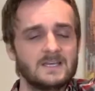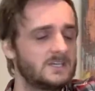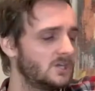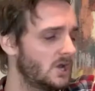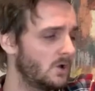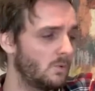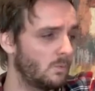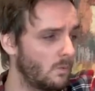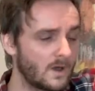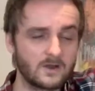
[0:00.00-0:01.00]
You know,
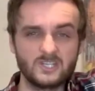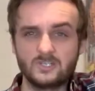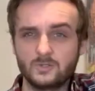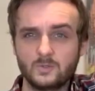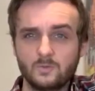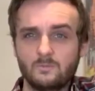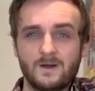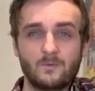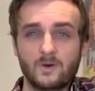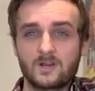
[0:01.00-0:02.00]
what are you
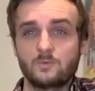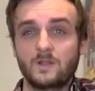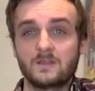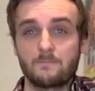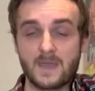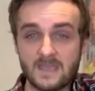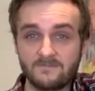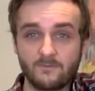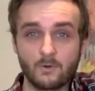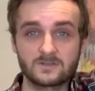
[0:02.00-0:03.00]
willing to pay
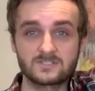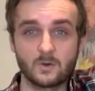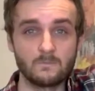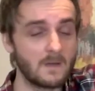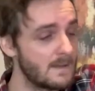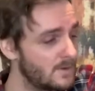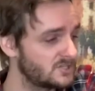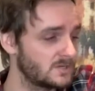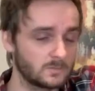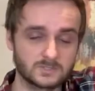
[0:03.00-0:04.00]
for? So my
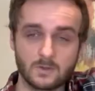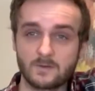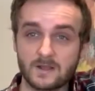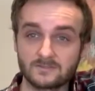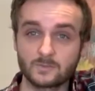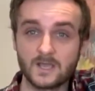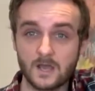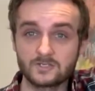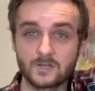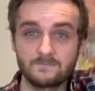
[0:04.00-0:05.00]
budget was right around
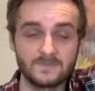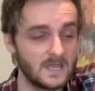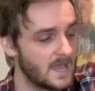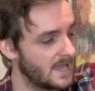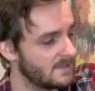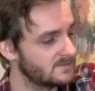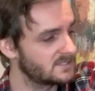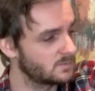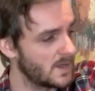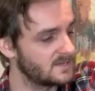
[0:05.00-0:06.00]
300, and this
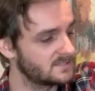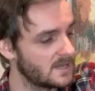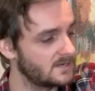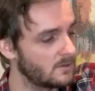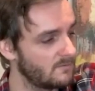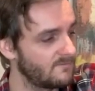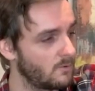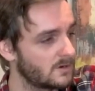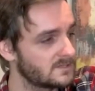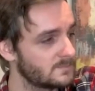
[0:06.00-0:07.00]
is why I decided to go
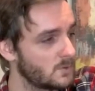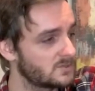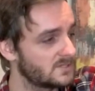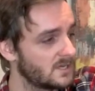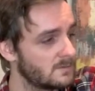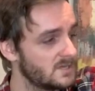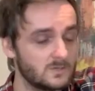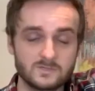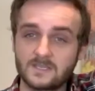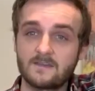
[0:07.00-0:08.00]
for it, because I'm mostly going to be
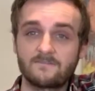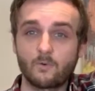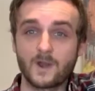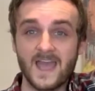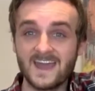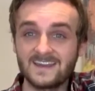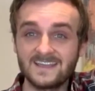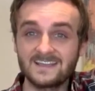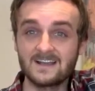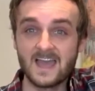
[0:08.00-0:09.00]
using it for
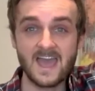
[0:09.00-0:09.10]
editing